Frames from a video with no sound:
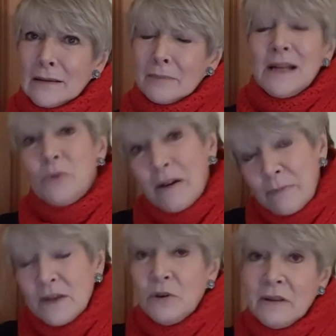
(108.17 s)
Mind you,
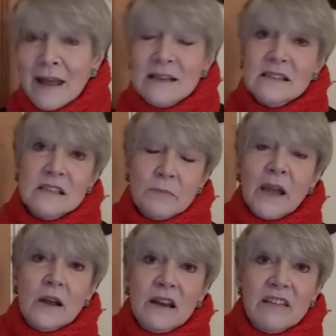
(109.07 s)
I've been doing that since
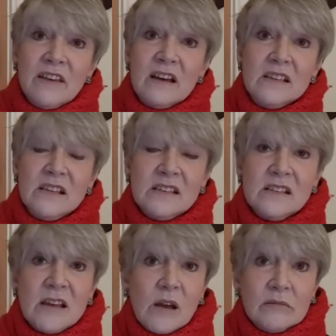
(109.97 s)
my early 30s,
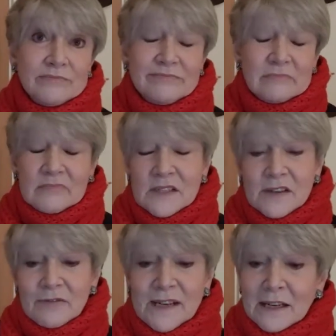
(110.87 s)
so
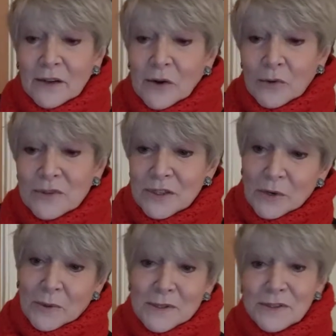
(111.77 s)
it's of little
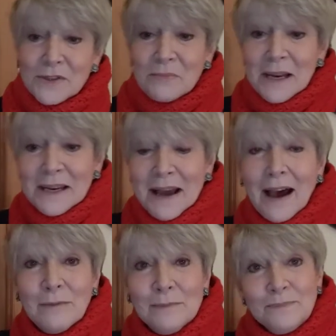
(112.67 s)
consequence to me
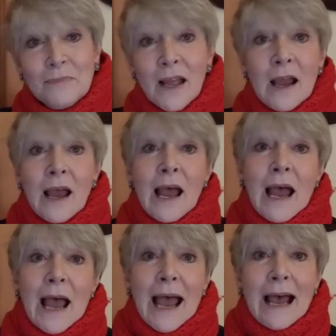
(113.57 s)
now.
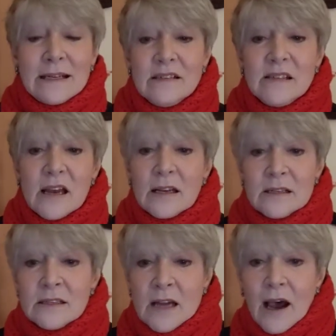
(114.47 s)
At a
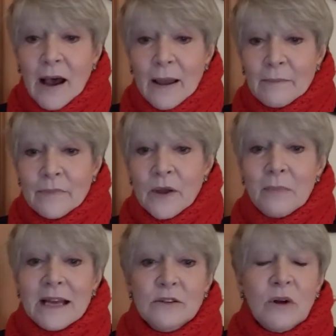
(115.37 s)
certain time, no
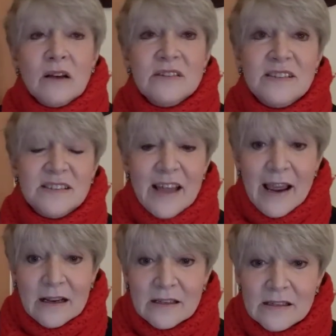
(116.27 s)
matter our
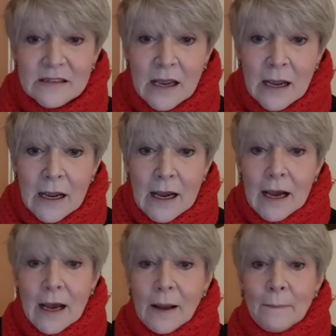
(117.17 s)
sex,
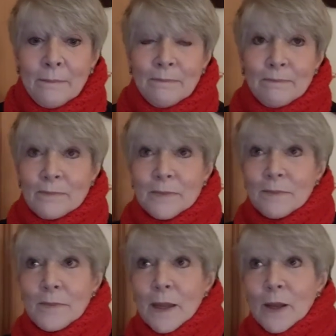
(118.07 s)

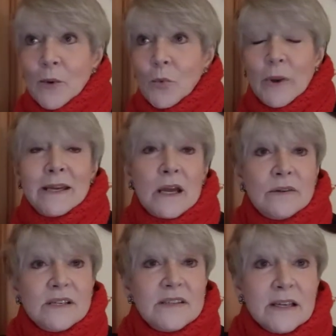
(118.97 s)
we
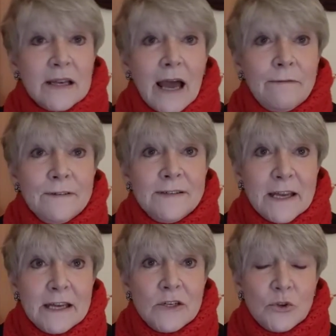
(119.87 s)
notice that life is
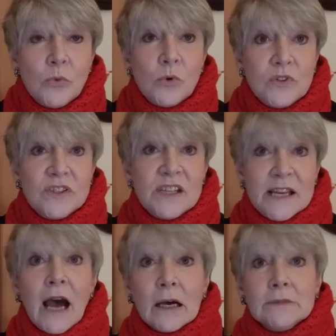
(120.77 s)
geared towards the
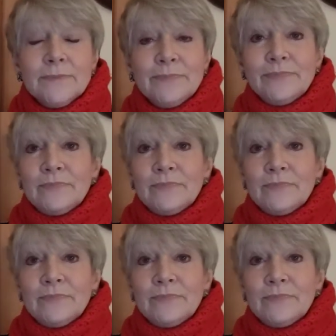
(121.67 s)
young.